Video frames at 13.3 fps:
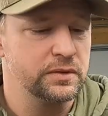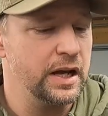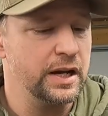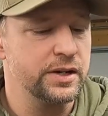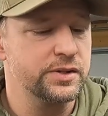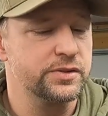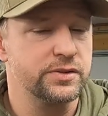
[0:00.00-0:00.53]

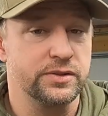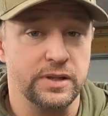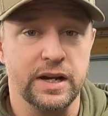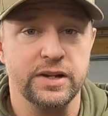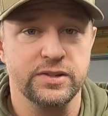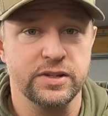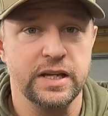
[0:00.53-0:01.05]
That
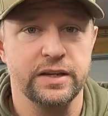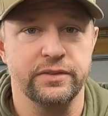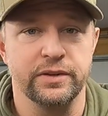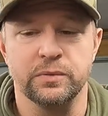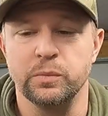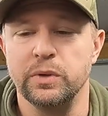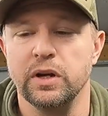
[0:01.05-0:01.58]
is a
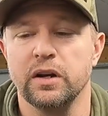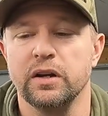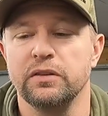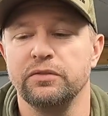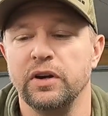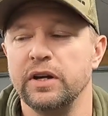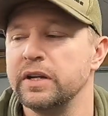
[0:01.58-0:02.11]
given. We are
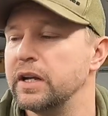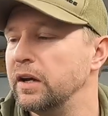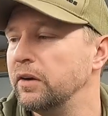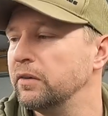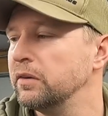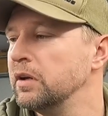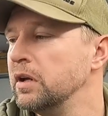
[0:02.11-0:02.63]
gonna find
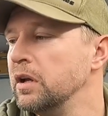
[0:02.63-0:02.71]
out.